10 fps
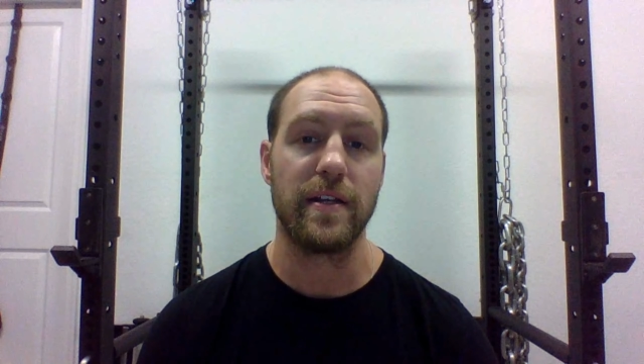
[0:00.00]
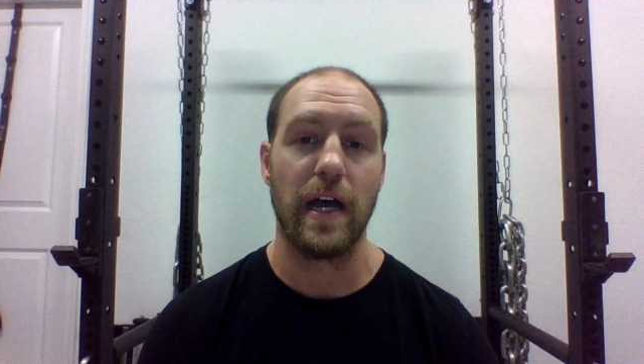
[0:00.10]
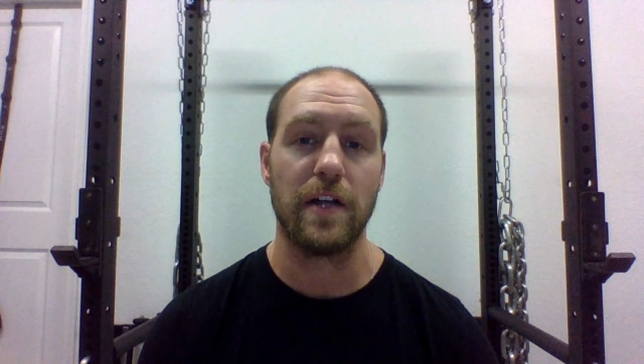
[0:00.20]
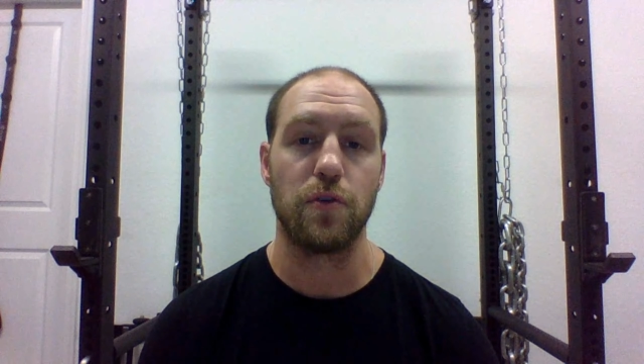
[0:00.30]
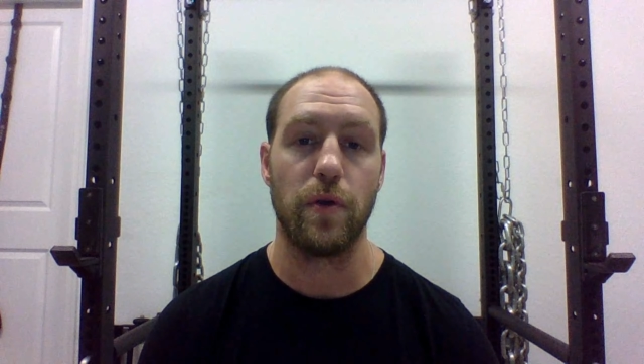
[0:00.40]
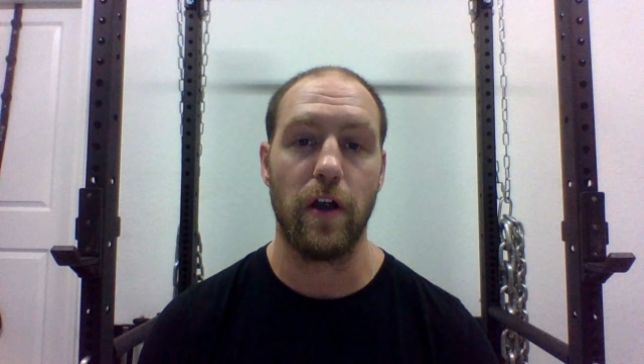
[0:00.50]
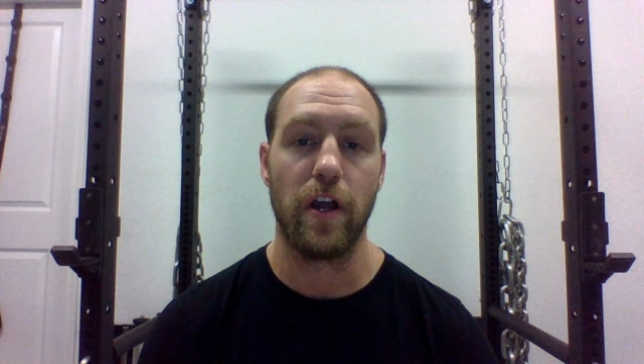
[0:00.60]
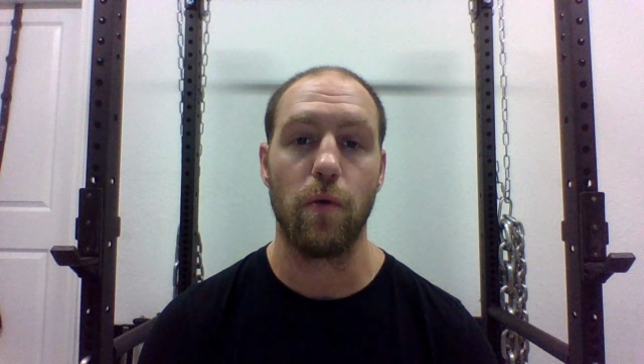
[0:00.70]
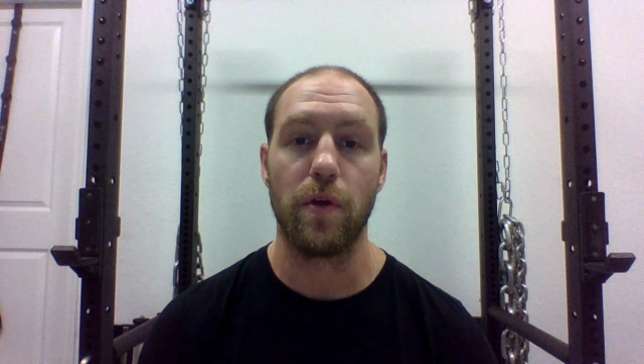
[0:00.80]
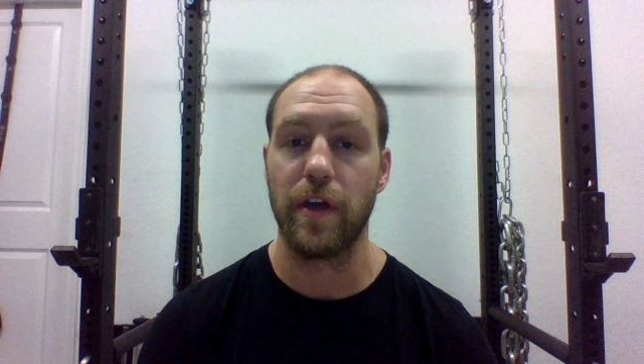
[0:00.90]
down to an
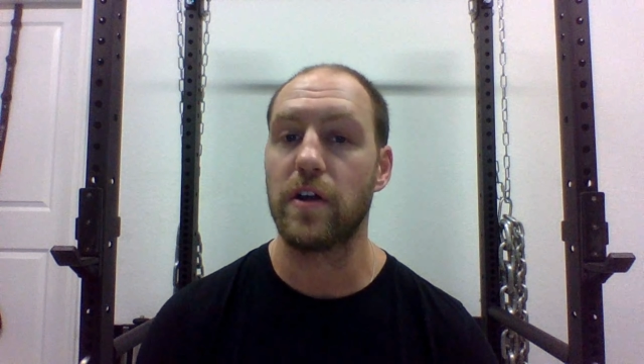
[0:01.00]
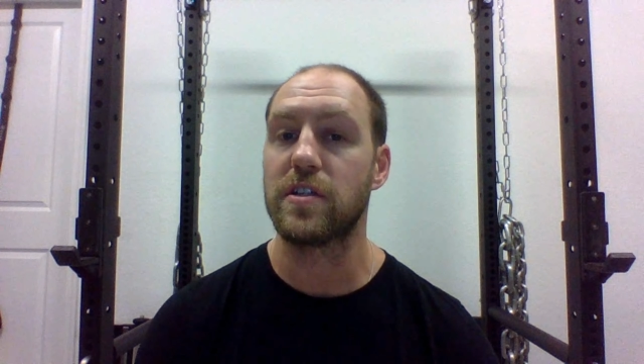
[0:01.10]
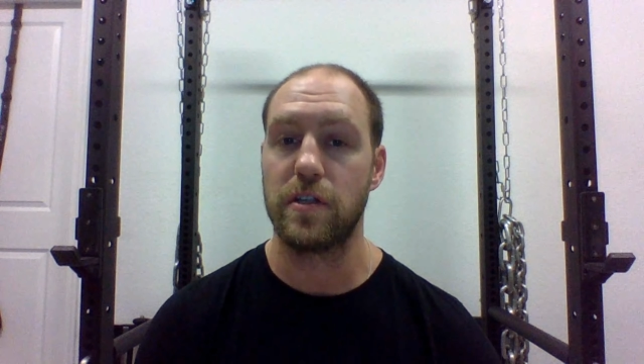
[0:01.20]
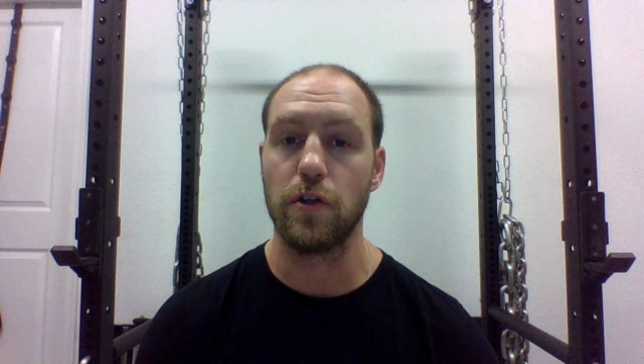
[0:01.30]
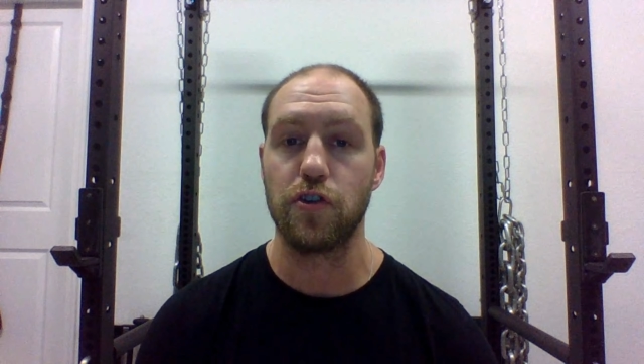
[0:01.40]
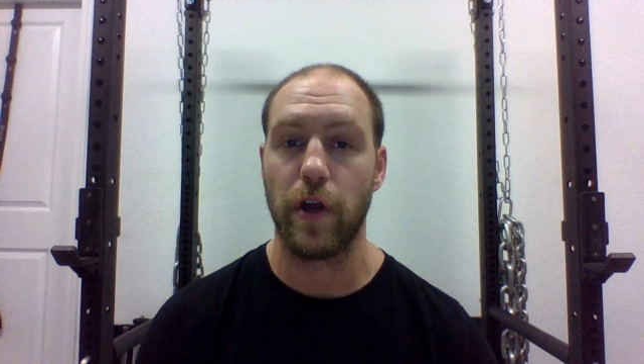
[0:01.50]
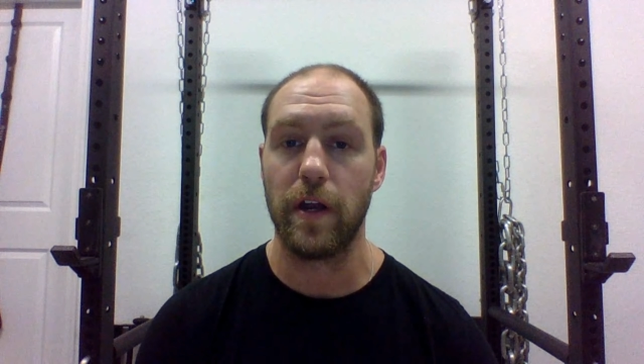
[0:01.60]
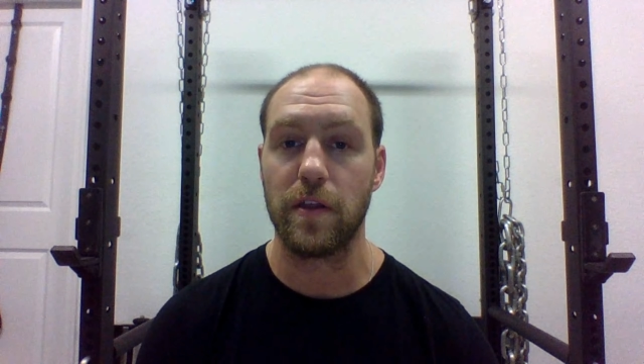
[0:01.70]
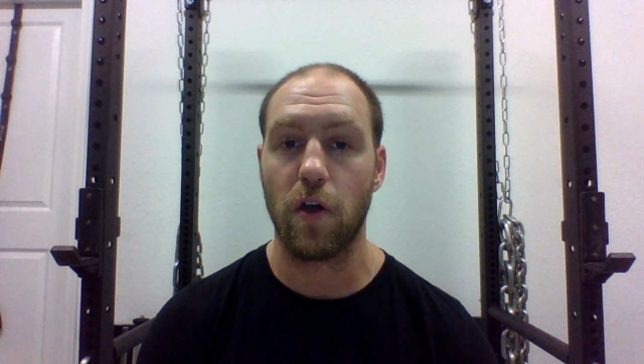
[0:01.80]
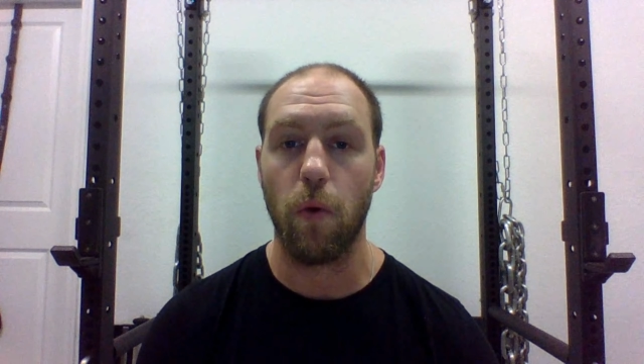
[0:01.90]
area where they're still
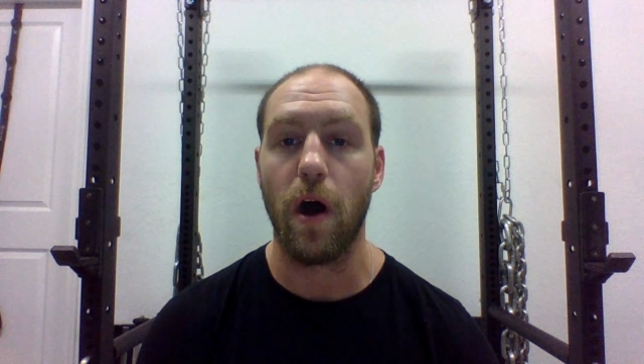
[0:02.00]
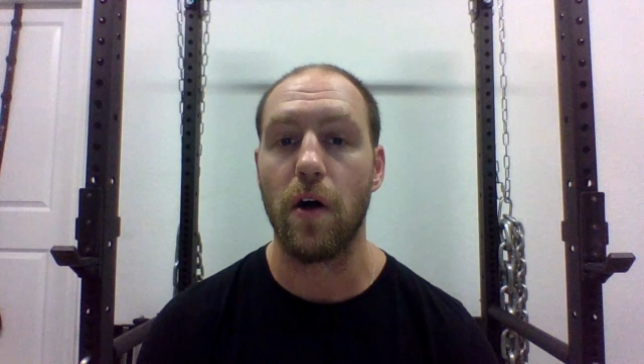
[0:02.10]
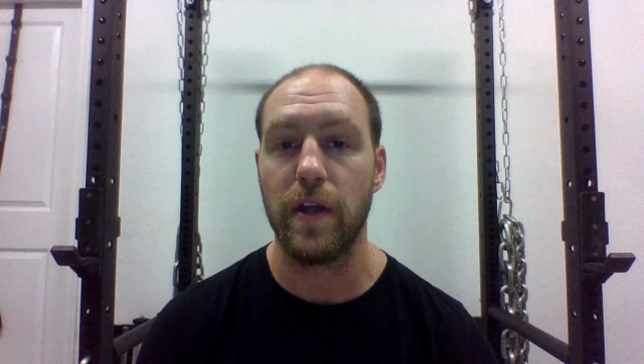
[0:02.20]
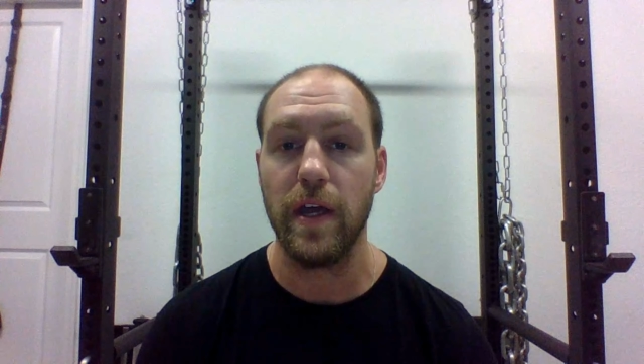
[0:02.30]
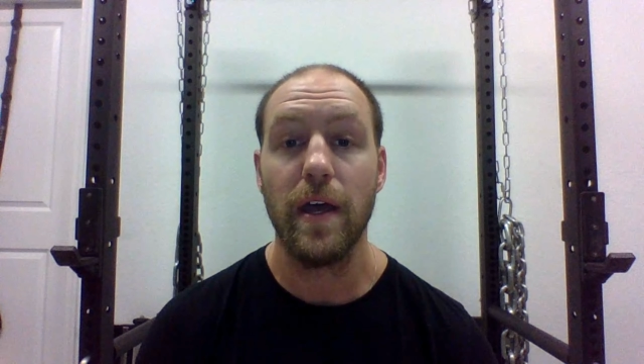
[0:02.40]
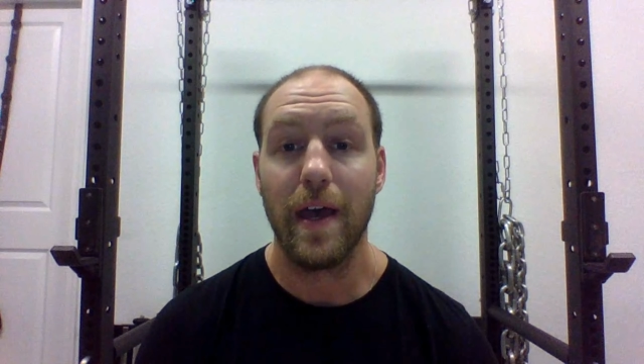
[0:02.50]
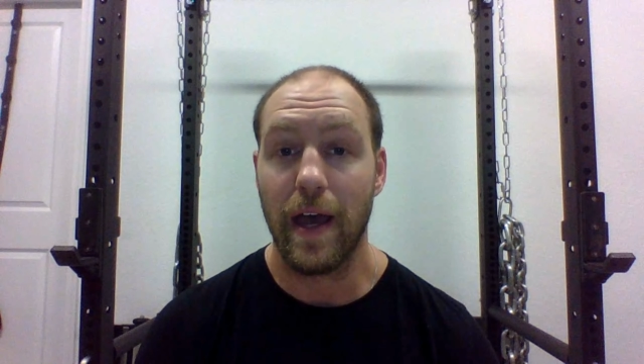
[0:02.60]
training the quality